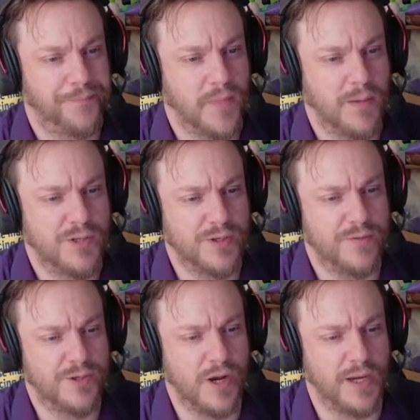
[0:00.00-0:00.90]
I'm sort of
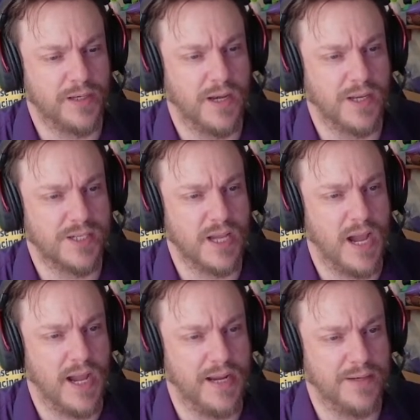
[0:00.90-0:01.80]
trying to
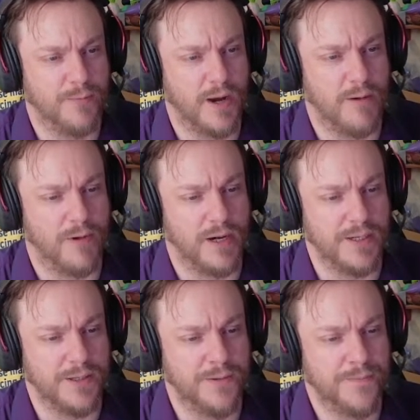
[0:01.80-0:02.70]
decide what I want to do.